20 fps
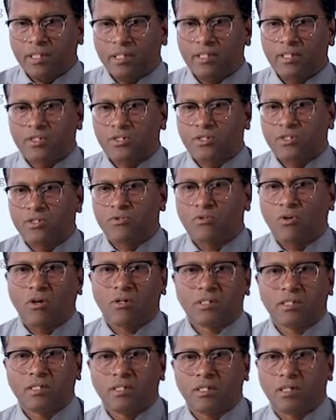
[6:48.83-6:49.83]
is
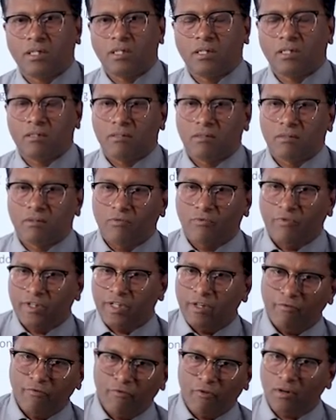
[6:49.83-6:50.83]
not
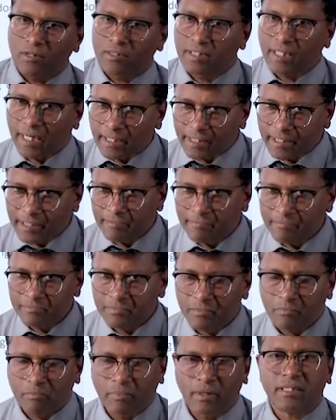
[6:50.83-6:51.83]
wishing for that,
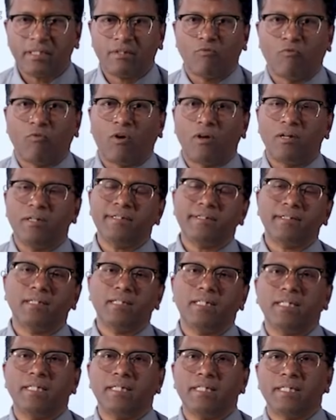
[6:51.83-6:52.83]
but
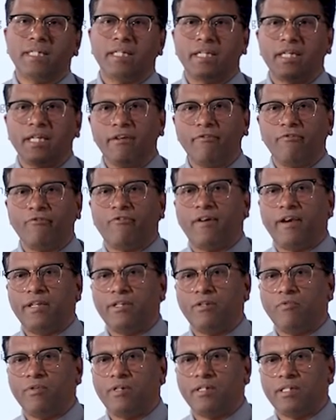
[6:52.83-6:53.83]
voluntarily if
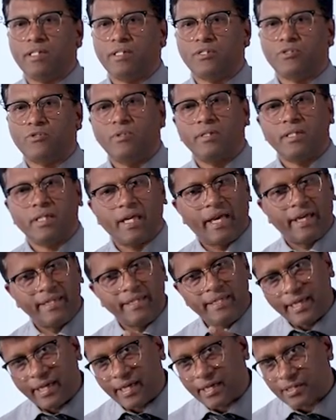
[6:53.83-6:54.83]
anyone is doing
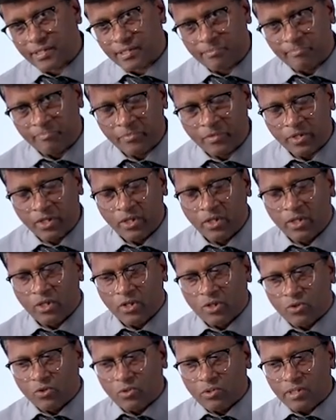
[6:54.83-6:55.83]
any act,
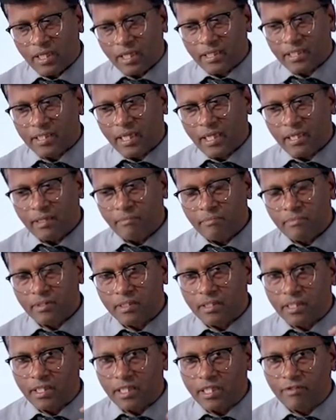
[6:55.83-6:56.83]
so that time
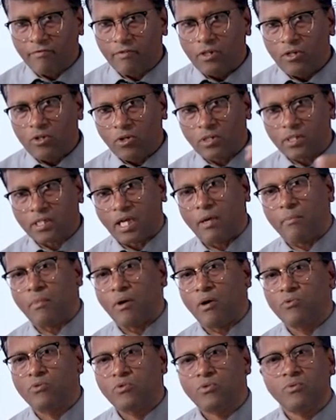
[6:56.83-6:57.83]
it will not
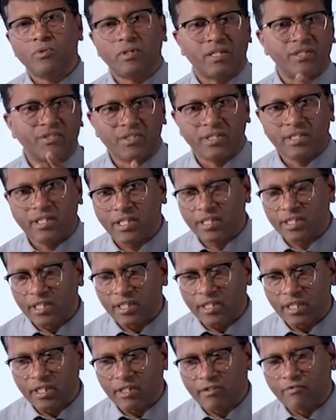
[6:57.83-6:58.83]
amount to
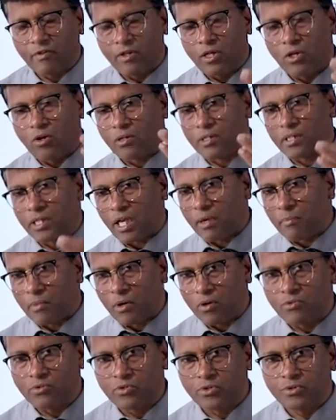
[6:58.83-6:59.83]
consideration, it will not
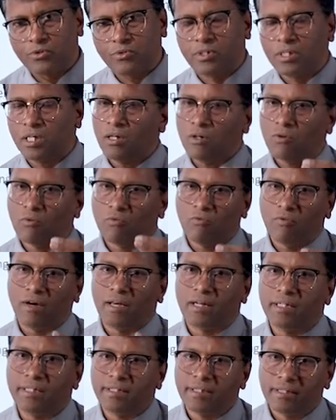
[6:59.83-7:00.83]
amount to the
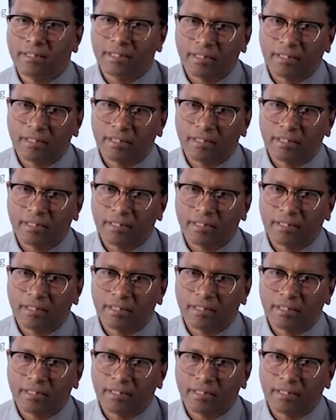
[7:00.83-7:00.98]
valid